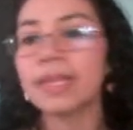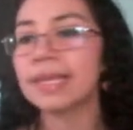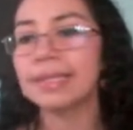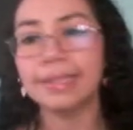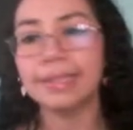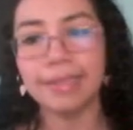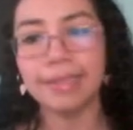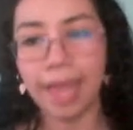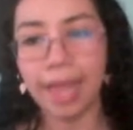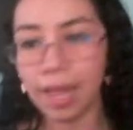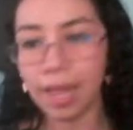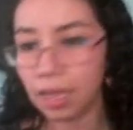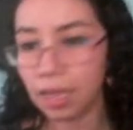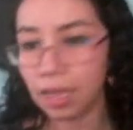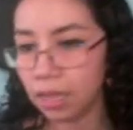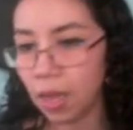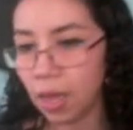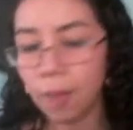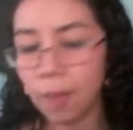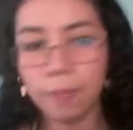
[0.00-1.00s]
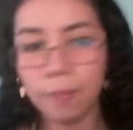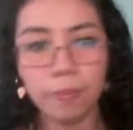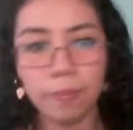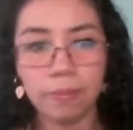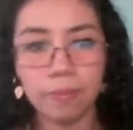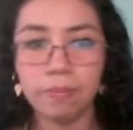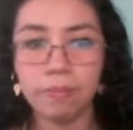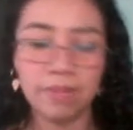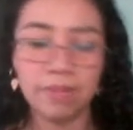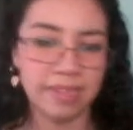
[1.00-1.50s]
seldom,
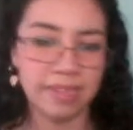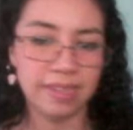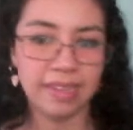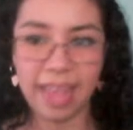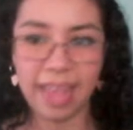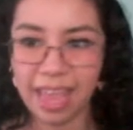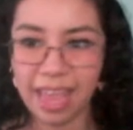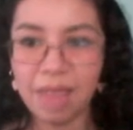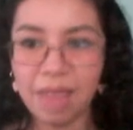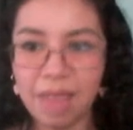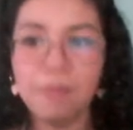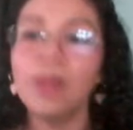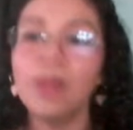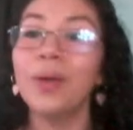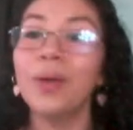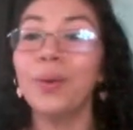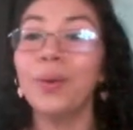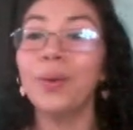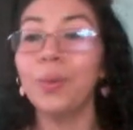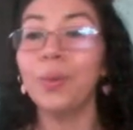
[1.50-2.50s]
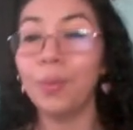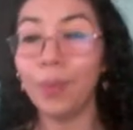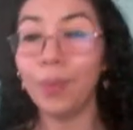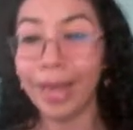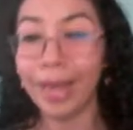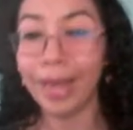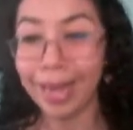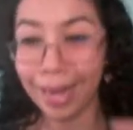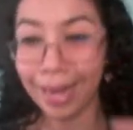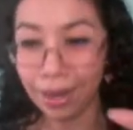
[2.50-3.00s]
the same,
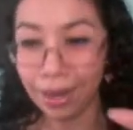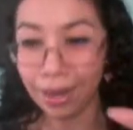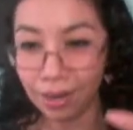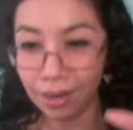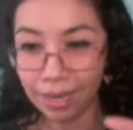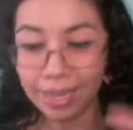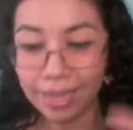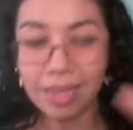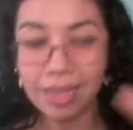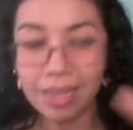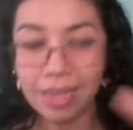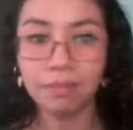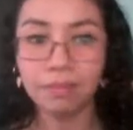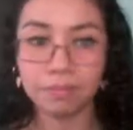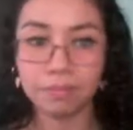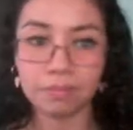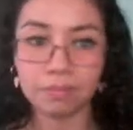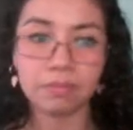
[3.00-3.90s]
rarely,